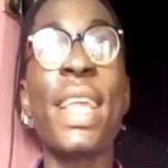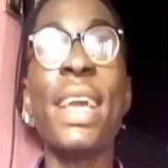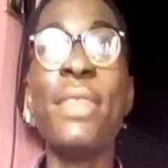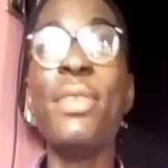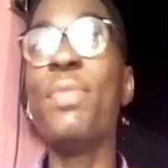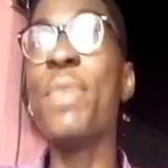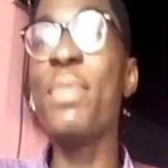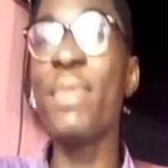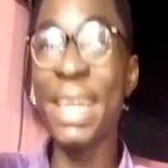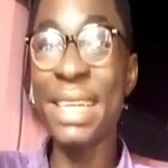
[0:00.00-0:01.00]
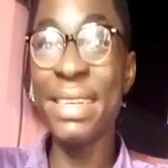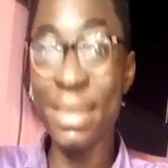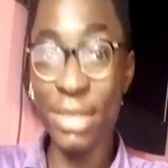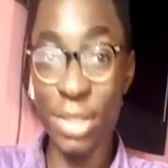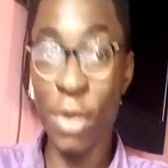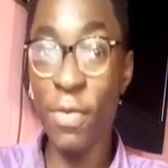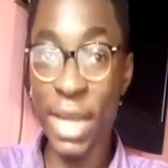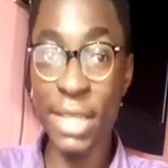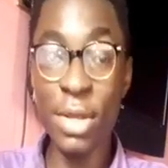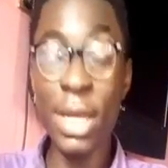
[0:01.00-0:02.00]
no maybe jollof
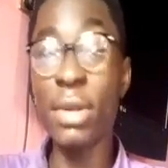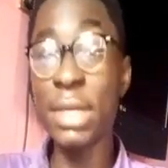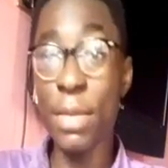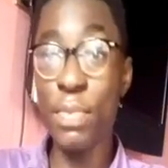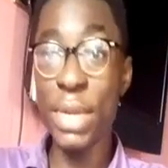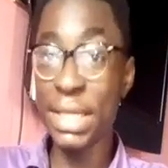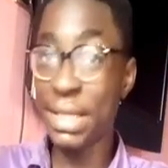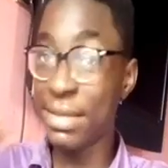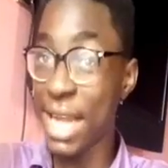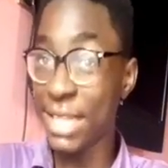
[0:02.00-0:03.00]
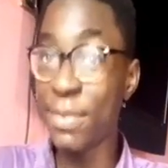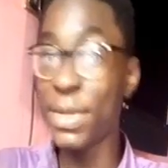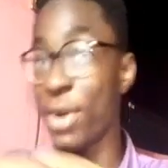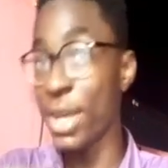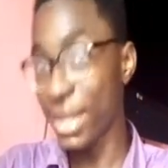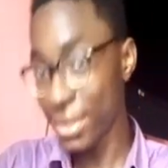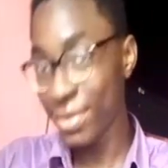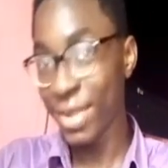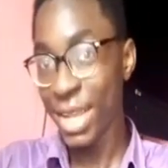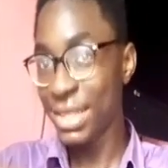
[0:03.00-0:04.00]
rice, you cannot separate the rice from the oil.
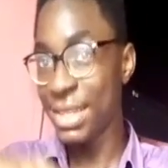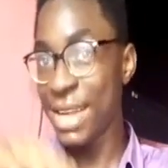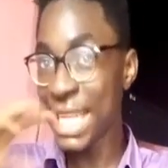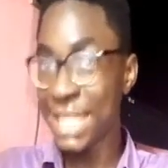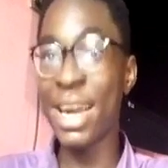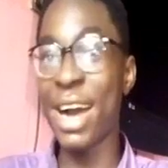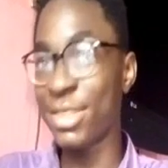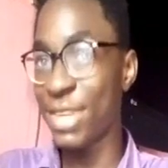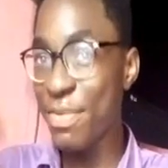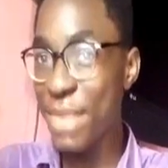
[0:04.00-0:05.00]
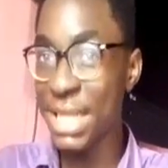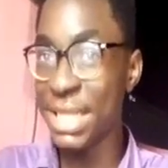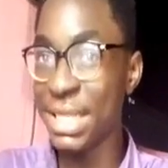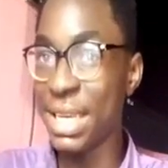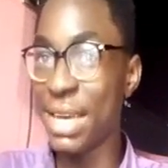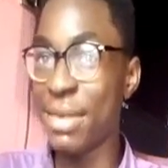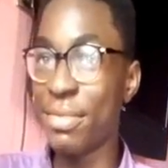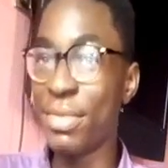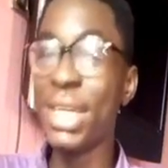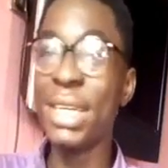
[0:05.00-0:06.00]
The rice has already made
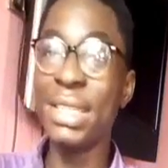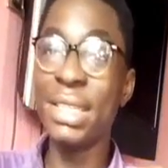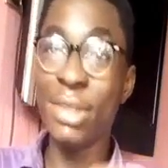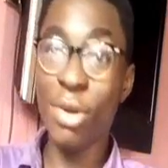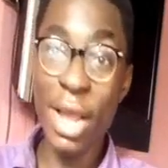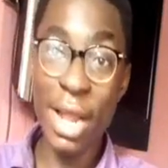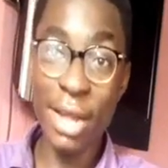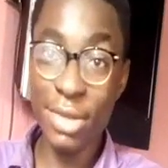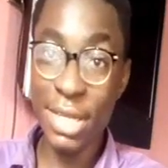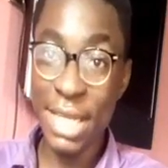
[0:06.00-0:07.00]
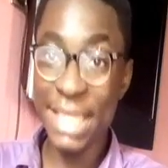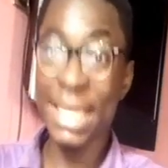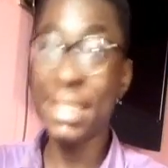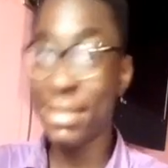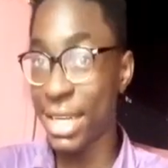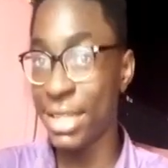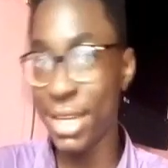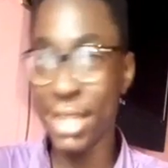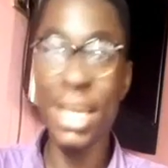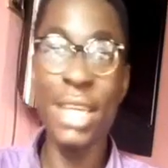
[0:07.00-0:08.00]
the oil has already entered the rice, you
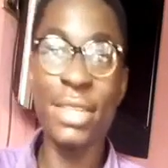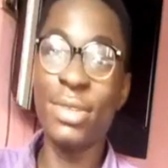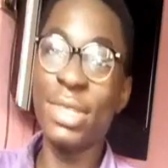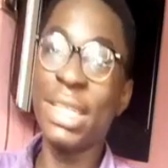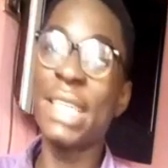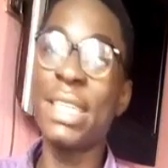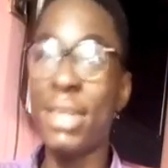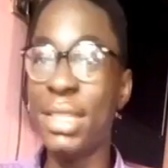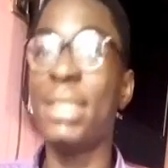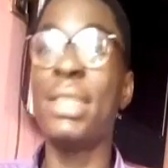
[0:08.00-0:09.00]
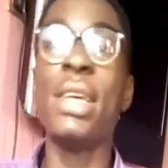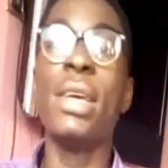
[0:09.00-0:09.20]
get. So that's how it is.